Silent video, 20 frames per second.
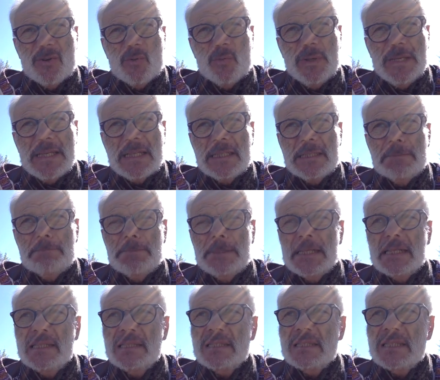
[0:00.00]
we
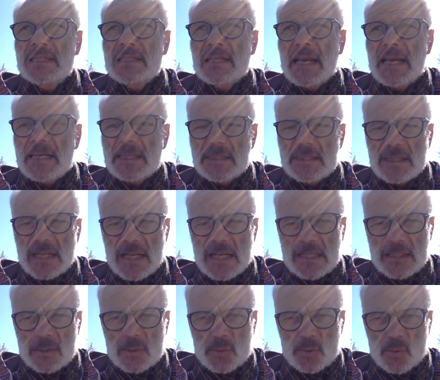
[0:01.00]
experience
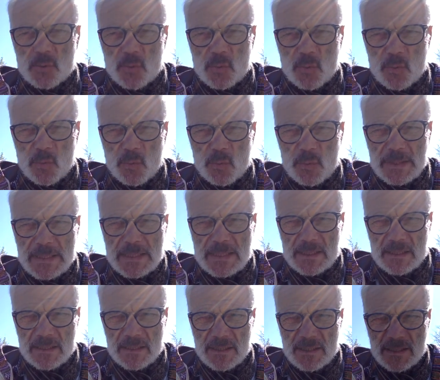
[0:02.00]
and we
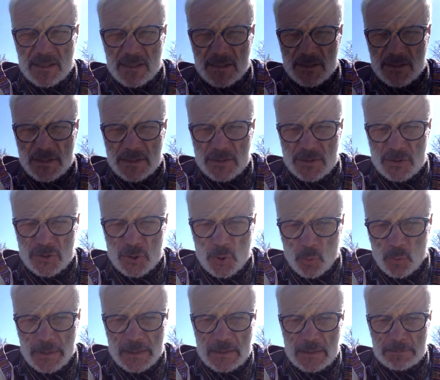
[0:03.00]

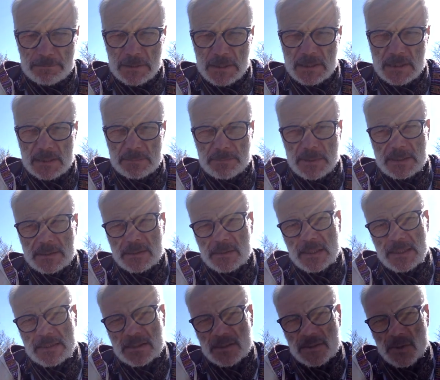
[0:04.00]
do experience, but
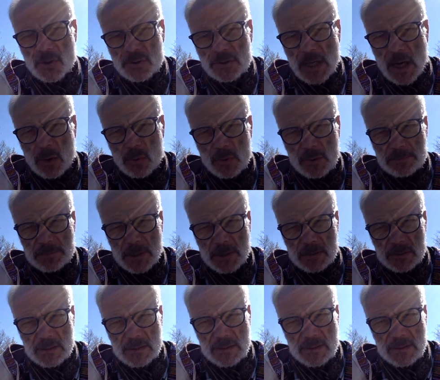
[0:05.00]
it's not our power.